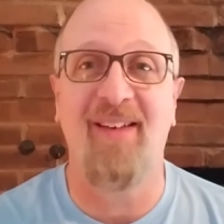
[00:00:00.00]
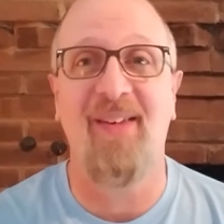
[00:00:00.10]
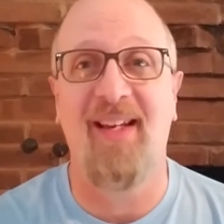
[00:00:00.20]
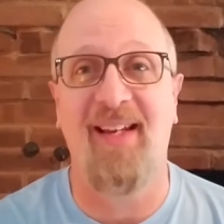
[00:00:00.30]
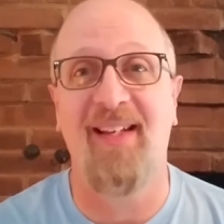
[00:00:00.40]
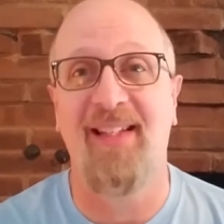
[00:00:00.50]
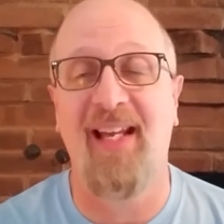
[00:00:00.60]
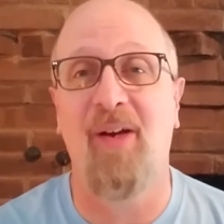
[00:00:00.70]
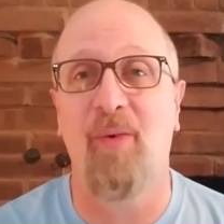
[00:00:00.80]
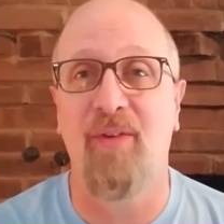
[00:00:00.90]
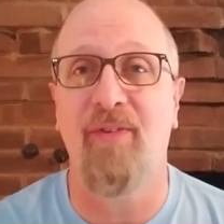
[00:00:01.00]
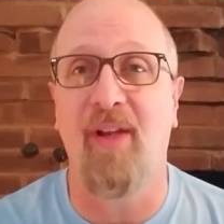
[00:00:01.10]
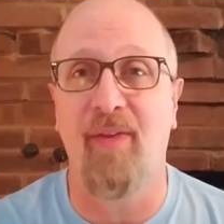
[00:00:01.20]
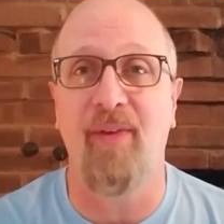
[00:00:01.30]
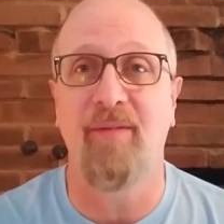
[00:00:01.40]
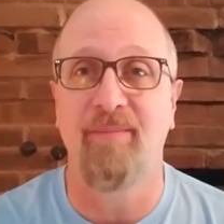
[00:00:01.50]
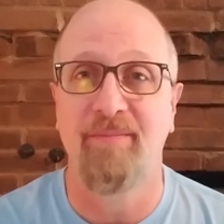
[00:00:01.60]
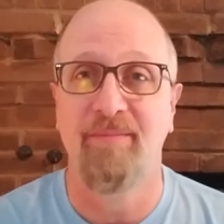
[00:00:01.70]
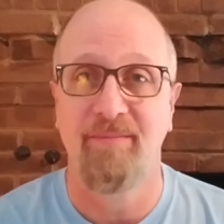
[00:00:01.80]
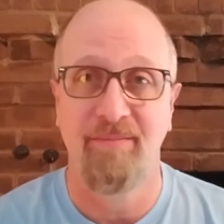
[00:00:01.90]
okay, that was nothing.
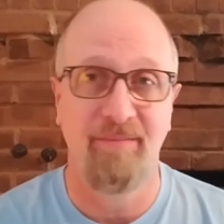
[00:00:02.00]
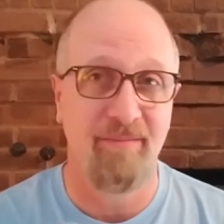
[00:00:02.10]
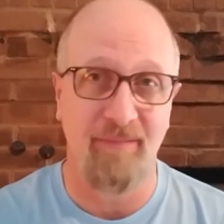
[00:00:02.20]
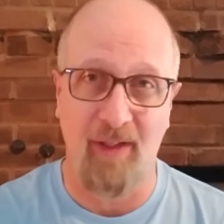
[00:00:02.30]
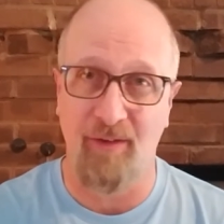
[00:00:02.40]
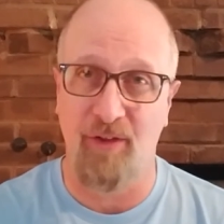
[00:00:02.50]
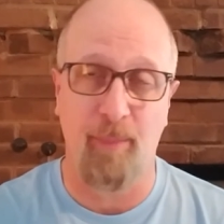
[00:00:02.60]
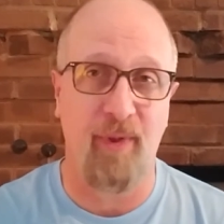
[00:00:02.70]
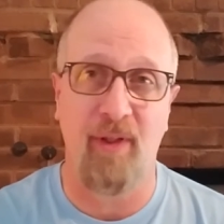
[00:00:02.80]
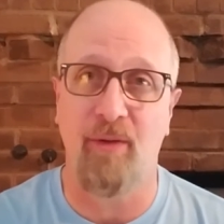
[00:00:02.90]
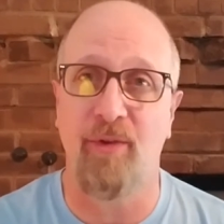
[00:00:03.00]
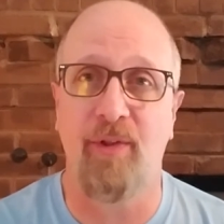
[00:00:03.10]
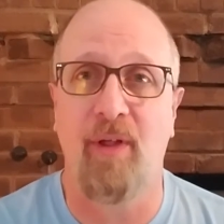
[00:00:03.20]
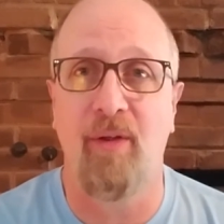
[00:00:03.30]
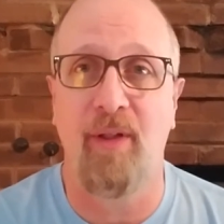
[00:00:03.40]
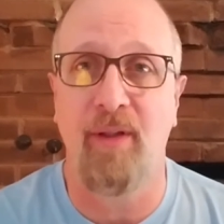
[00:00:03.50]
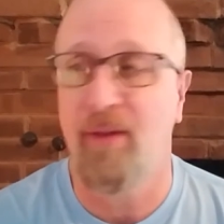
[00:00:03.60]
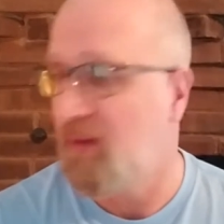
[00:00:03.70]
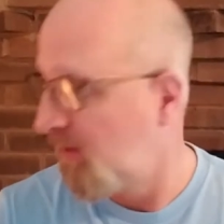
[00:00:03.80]
That was just political slogan.